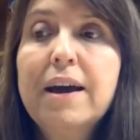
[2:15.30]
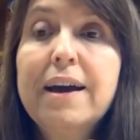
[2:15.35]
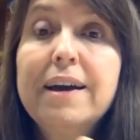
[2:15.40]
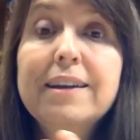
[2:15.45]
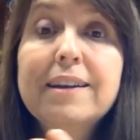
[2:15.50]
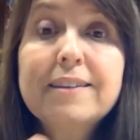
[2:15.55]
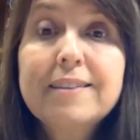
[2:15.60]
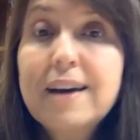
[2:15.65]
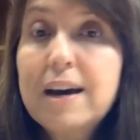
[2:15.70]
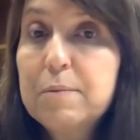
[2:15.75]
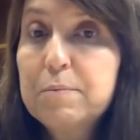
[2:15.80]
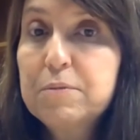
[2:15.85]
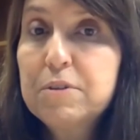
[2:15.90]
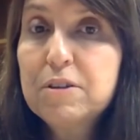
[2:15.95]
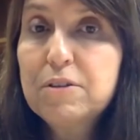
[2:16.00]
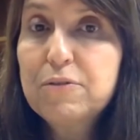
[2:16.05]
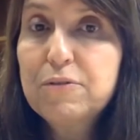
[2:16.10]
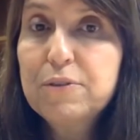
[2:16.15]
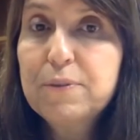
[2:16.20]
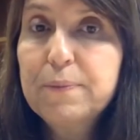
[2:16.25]
and
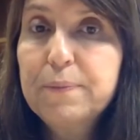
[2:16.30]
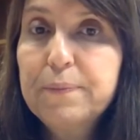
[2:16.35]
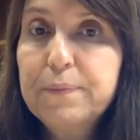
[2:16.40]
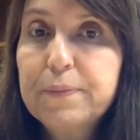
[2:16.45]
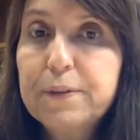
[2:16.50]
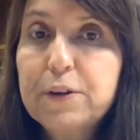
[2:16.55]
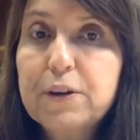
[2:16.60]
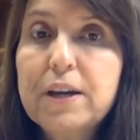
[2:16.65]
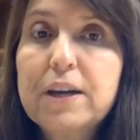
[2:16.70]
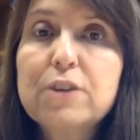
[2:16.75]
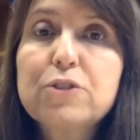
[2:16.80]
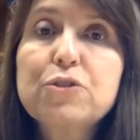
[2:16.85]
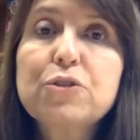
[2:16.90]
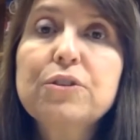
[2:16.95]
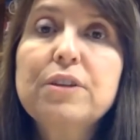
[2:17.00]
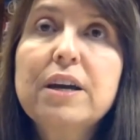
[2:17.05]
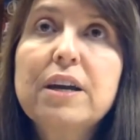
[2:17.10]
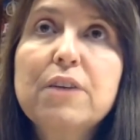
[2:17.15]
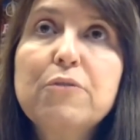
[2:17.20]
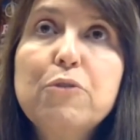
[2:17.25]
adaptive. Okay, so
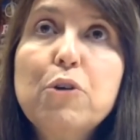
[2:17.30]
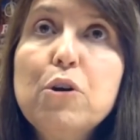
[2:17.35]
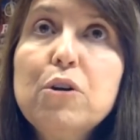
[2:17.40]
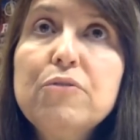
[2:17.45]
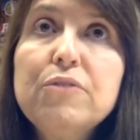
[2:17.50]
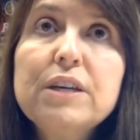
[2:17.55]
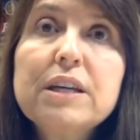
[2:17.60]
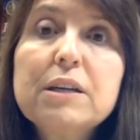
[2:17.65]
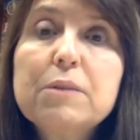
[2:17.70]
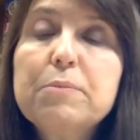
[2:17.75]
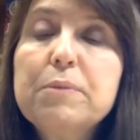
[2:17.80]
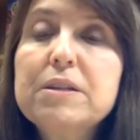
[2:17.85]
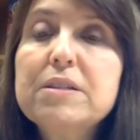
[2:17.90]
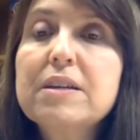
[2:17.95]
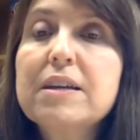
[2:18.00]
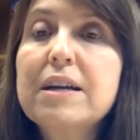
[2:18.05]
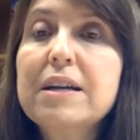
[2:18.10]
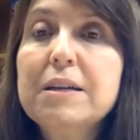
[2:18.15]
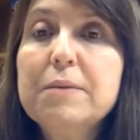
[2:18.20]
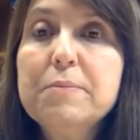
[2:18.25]
they are evolving. It
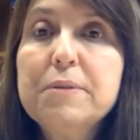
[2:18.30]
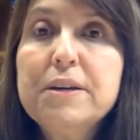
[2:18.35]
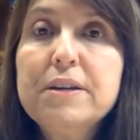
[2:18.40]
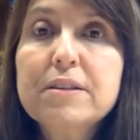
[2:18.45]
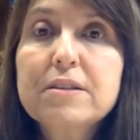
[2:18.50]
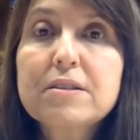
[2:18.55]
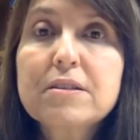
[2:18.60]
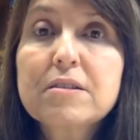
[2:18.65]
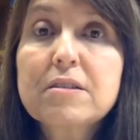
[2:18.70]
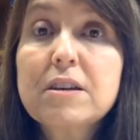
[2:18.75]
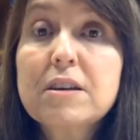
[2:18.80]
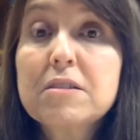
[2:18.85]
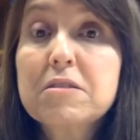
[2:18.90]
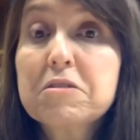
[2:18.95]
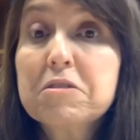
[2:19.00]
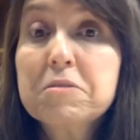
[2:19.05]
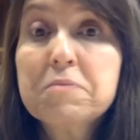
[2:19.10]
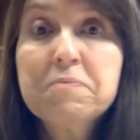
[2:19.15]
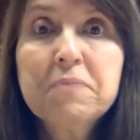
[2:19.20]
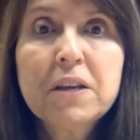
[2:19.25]
basically means
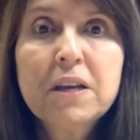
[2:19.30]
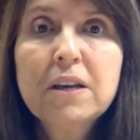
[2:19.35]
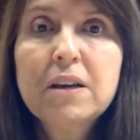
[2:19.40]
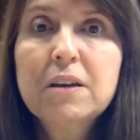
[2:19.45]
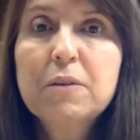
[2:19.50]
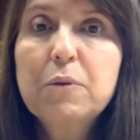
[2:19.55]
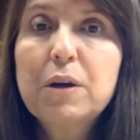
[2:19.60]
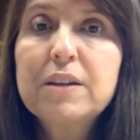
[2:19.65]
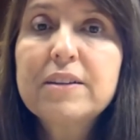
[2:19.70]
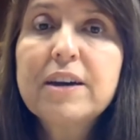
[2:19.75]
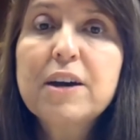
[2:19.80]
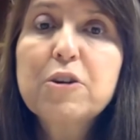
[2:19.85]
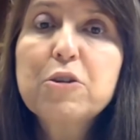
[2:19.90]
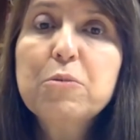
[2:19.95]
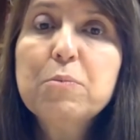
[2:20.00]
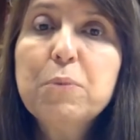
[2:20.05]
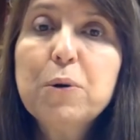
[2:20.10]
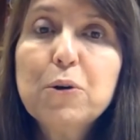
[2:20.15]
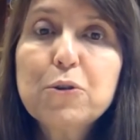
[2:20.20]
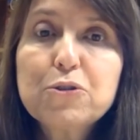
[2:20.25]
that, well, they are
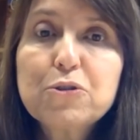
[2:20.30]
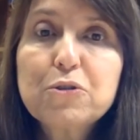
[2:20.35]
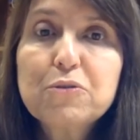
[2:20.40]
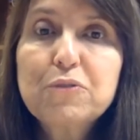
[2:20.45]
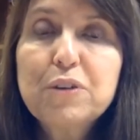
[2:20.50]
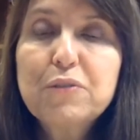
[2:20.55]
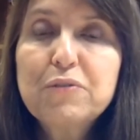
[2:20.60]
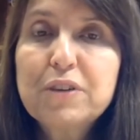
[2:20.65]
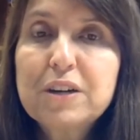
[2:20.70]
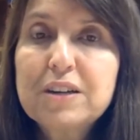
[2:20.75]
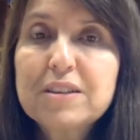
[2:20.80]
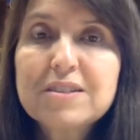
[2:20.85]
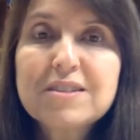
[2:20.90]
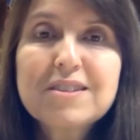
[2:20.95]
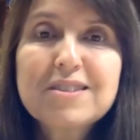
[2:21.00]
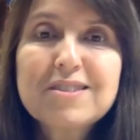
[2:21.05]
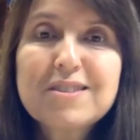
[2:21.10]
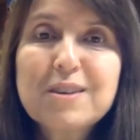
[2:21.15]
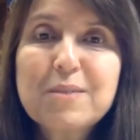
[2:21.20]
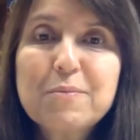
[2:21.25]
composed of different
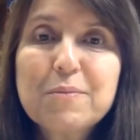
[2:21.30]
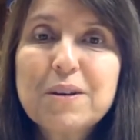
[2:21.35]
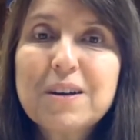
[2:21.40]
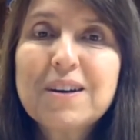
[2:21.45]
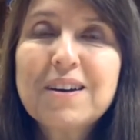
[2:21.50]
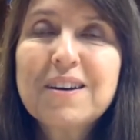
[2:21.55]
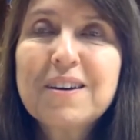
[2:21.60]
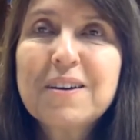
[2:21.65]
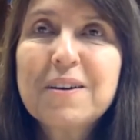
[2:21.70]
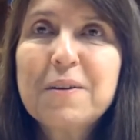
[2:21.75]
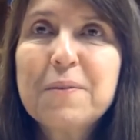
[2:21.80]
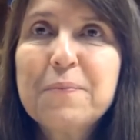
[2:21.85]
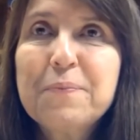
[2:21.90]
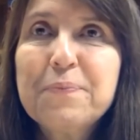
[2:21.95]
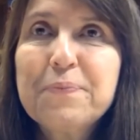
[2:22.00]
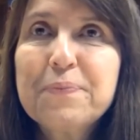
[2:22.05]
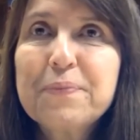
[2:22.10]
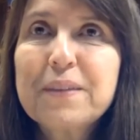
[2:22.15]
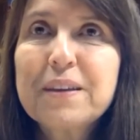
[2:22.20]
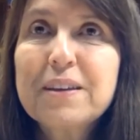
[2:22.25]
system,
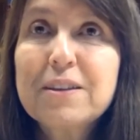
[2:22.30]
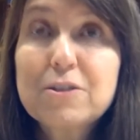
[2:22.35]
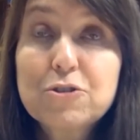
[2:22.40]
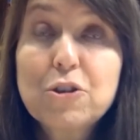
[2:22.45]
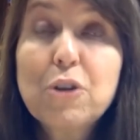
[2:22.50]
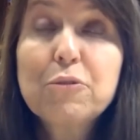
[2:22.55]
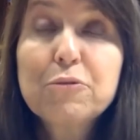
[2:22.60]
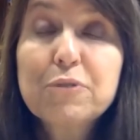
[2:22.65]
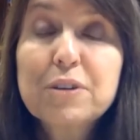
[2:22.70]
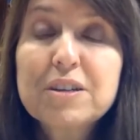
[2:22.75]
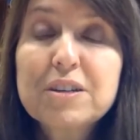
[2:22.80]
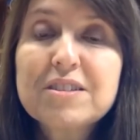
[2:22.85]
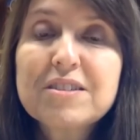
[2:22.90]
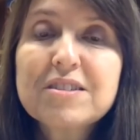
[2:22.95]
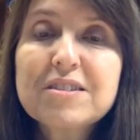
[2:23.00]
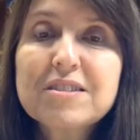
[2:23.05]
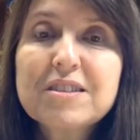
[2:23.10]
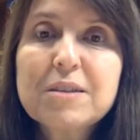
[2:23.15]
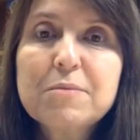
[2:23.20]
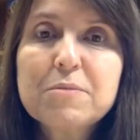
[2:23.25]
software
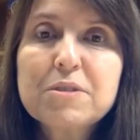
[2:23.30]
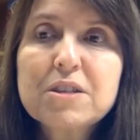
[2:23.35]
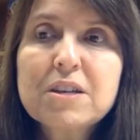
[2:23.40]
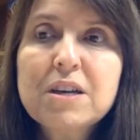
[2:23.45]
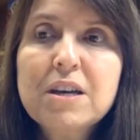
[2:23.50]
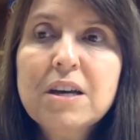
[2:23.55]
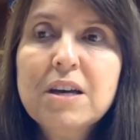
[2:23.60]
systems,